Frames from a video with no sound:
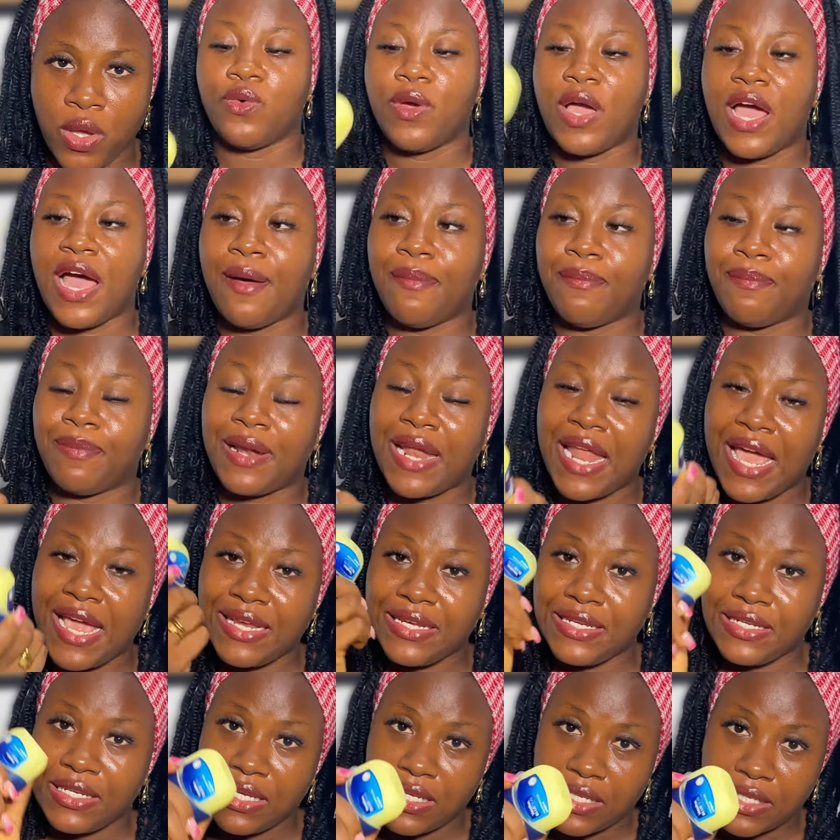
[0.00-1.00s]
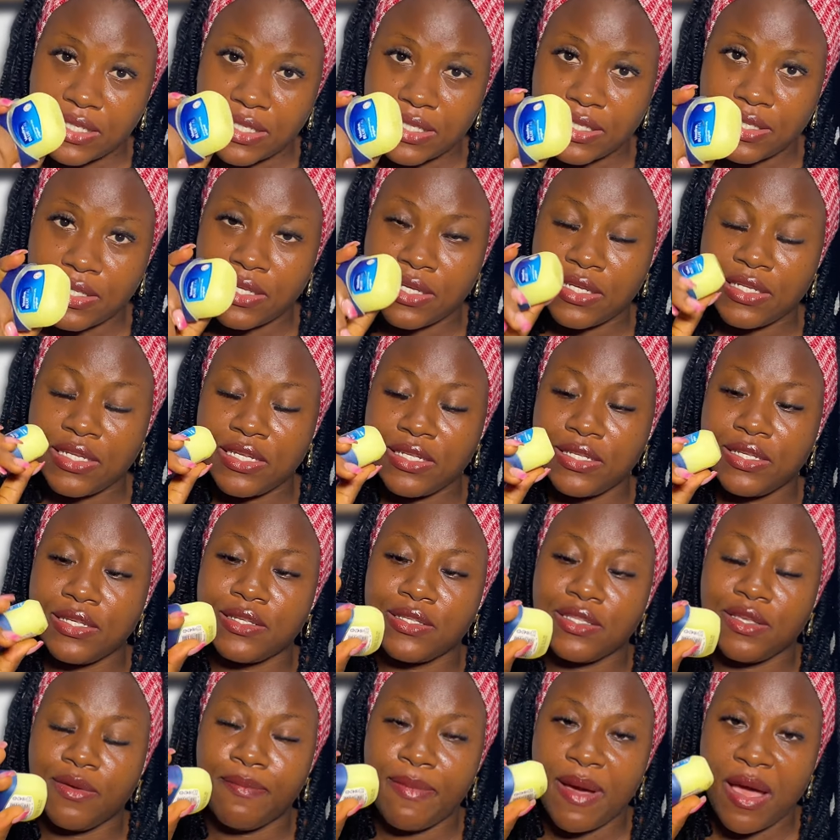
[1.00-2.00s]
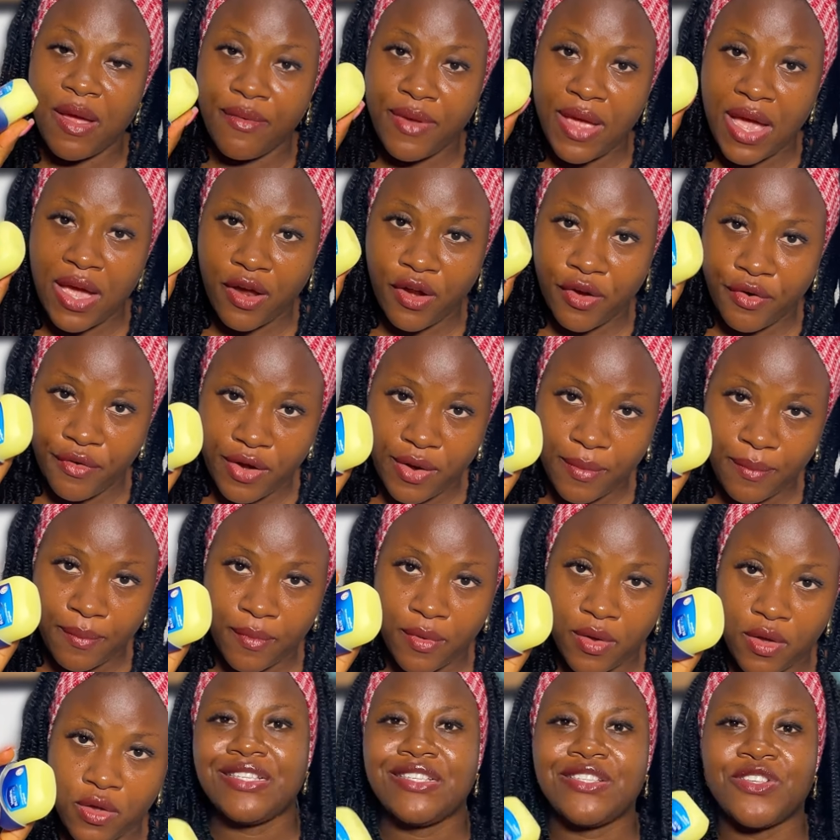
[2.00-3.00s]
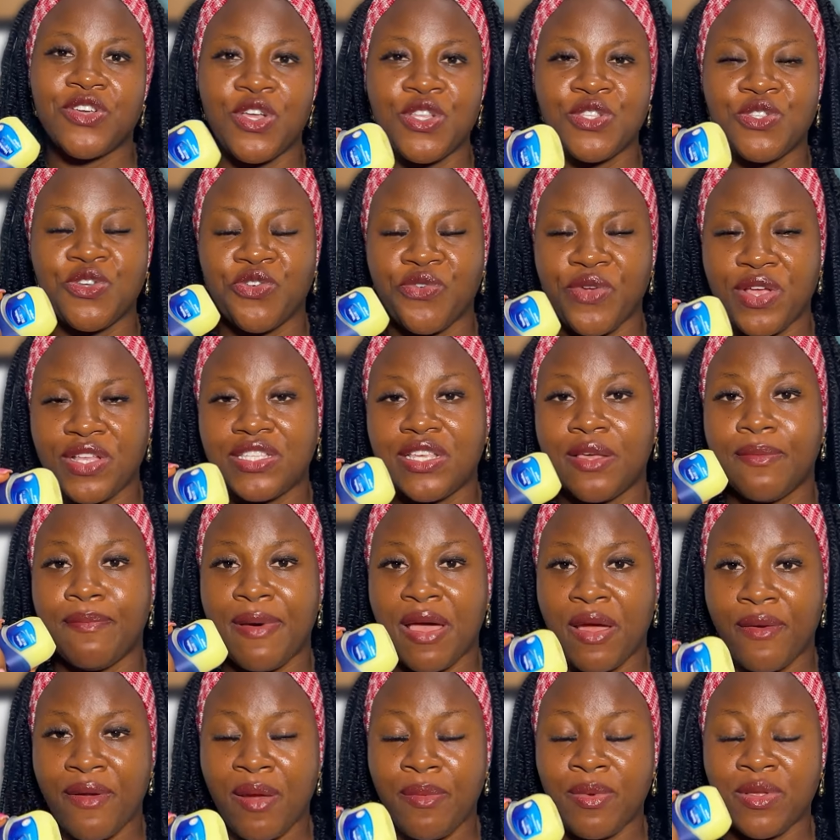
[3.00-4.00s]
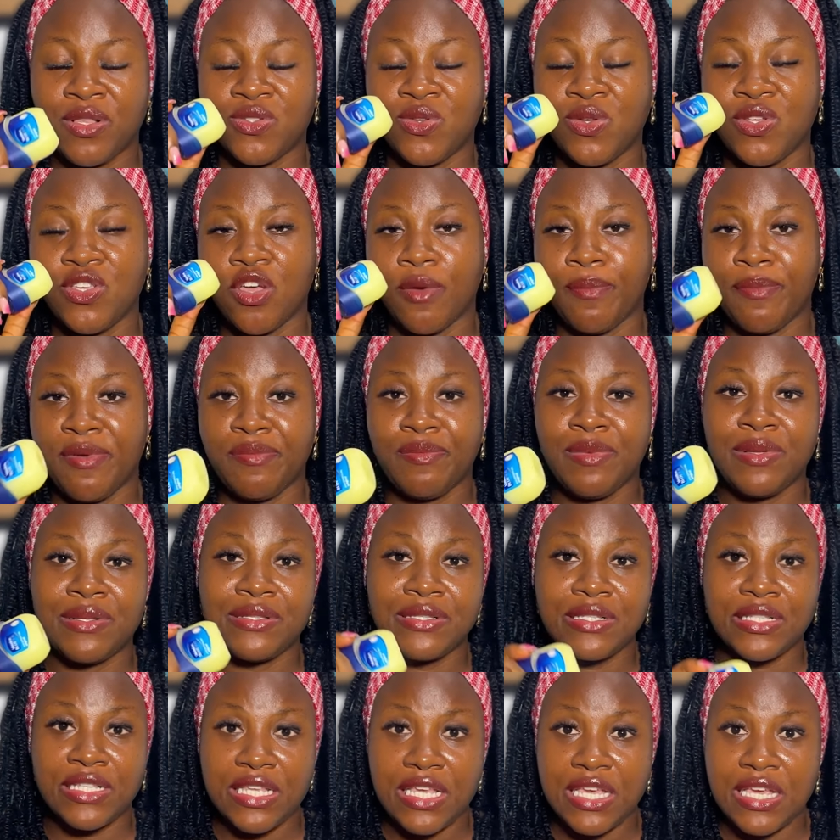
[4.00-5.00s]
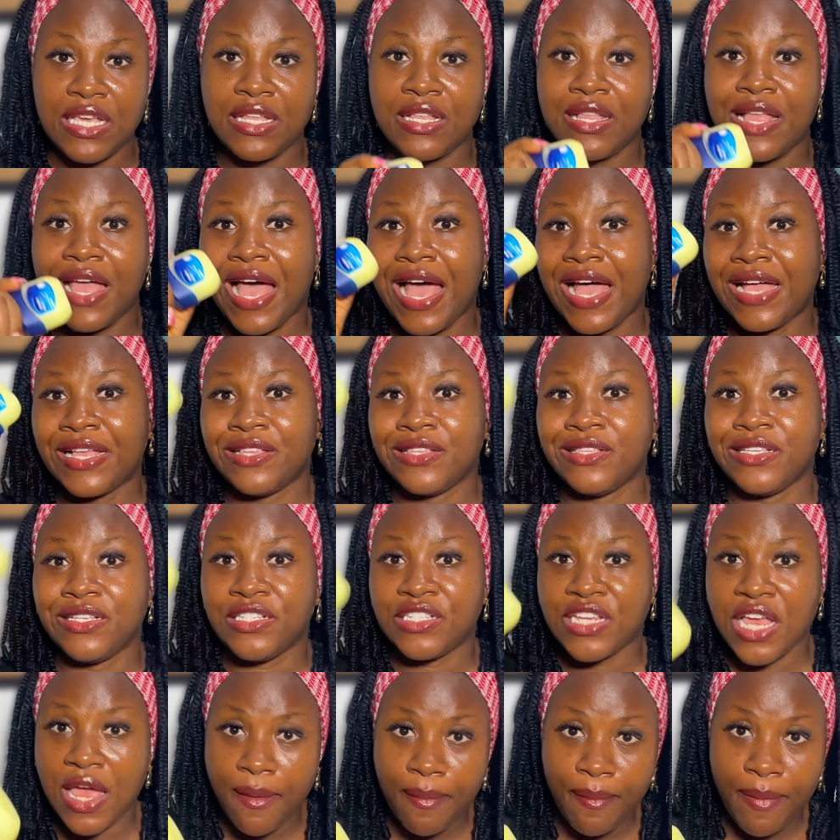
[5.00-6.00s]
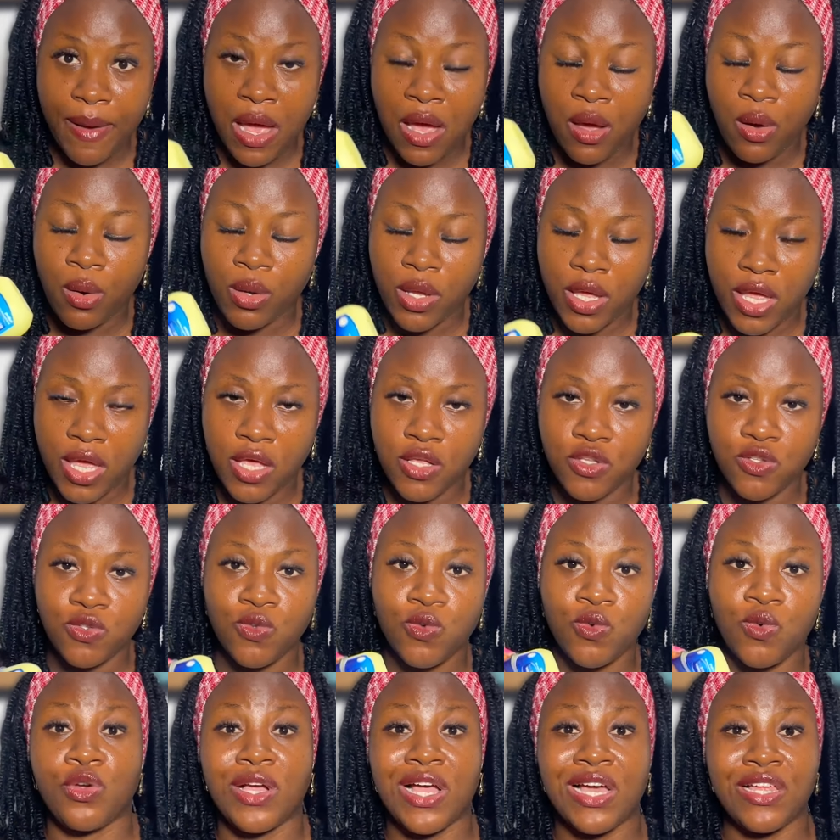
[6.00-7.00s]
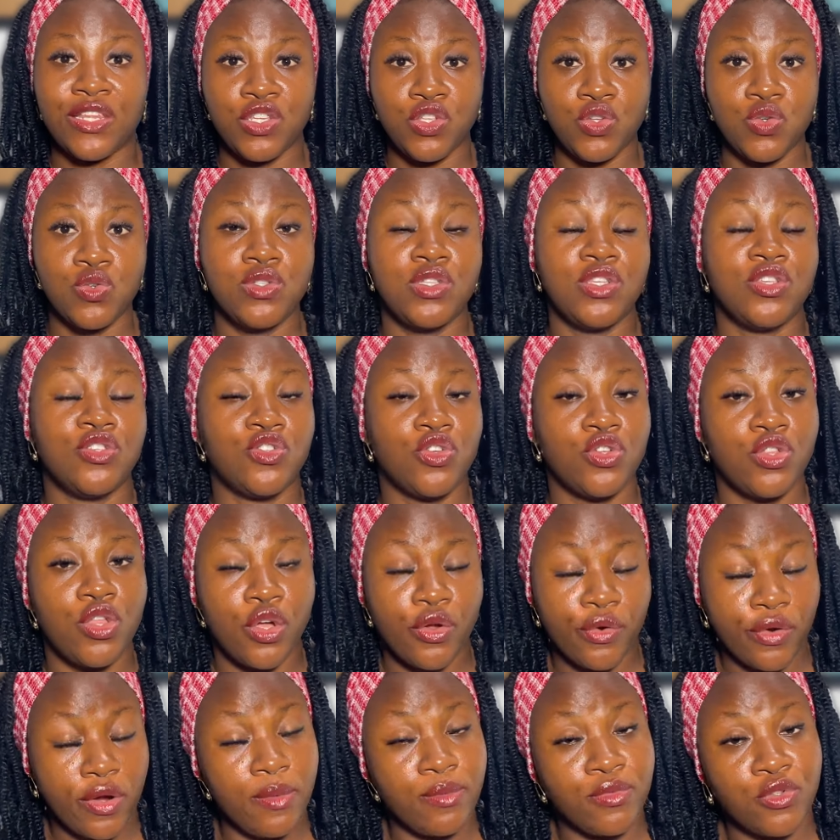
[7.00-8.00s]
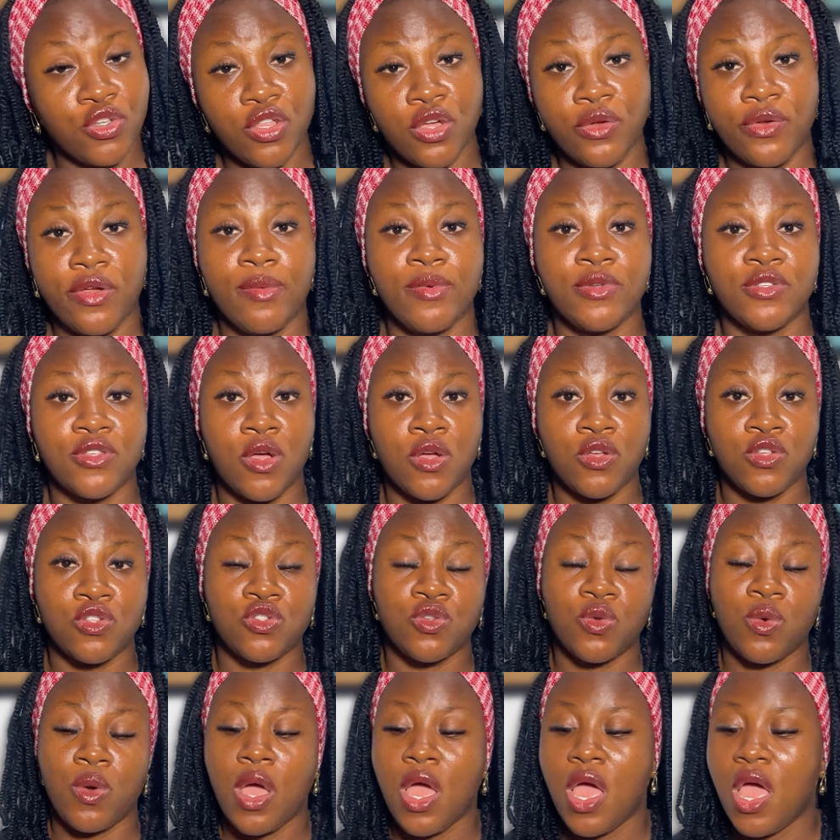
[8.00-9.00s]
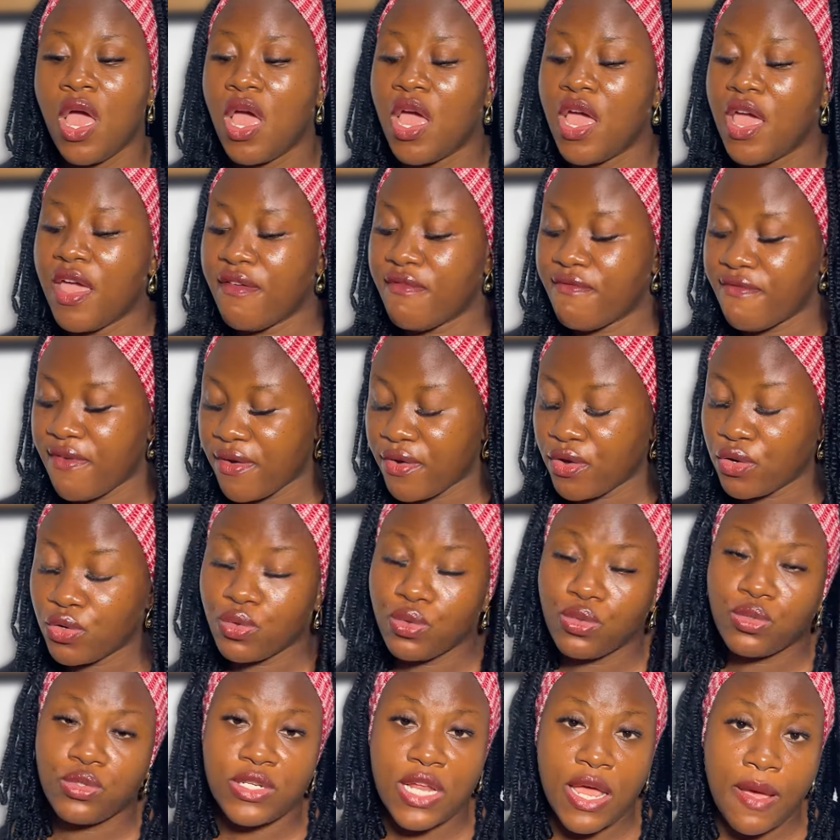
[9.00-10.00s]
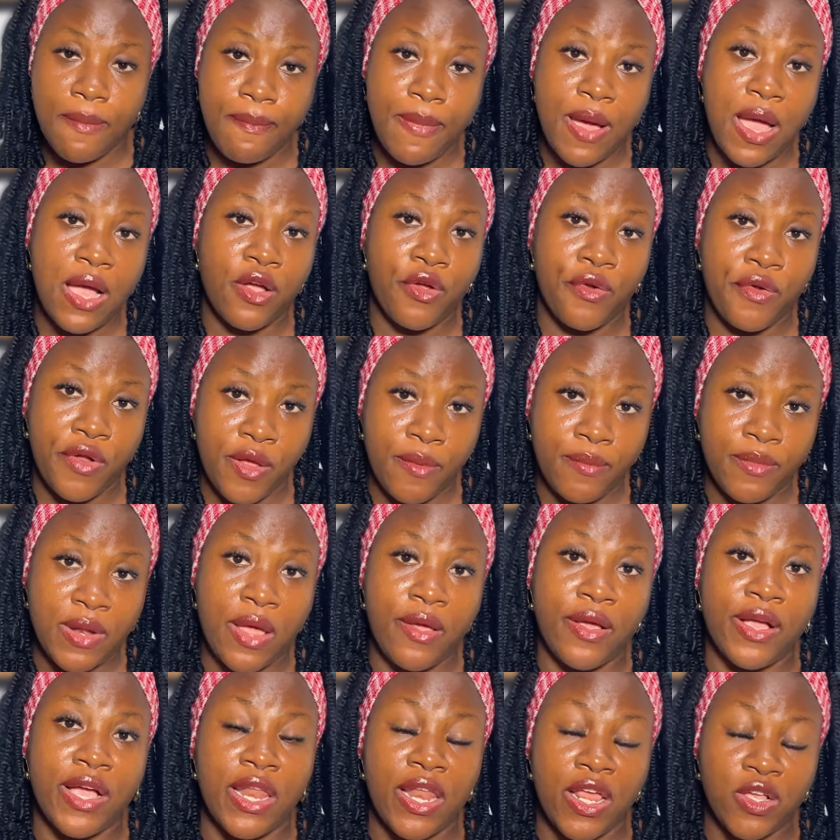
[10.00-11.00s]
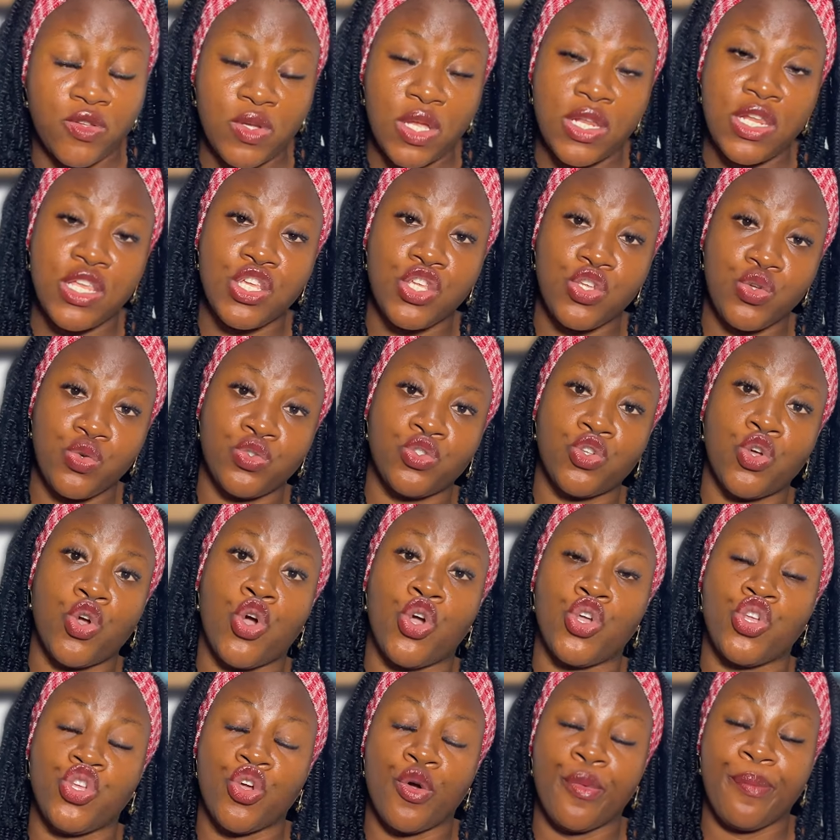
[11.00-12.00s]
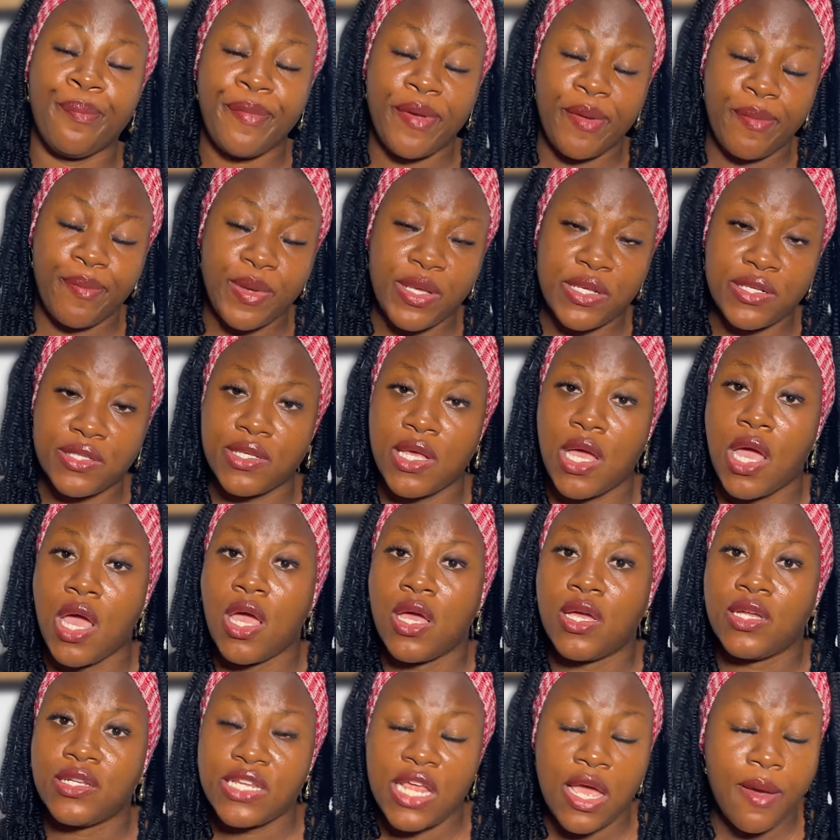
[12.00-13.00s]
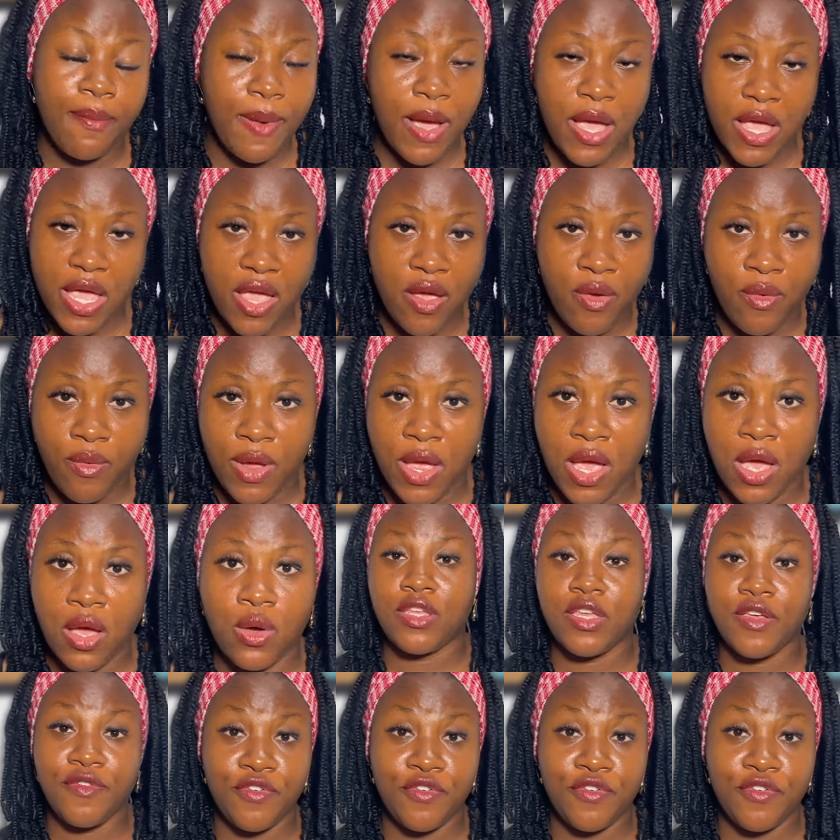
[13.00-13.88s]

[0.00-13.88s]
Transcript: So you apply this. This is the barrier cream. This is going to create a barrier between your baby's skin and the diaper. Okay, so you can use the soda cream. Soda cream is also a very good diaper cream that you can actually use on your baby's diaper area.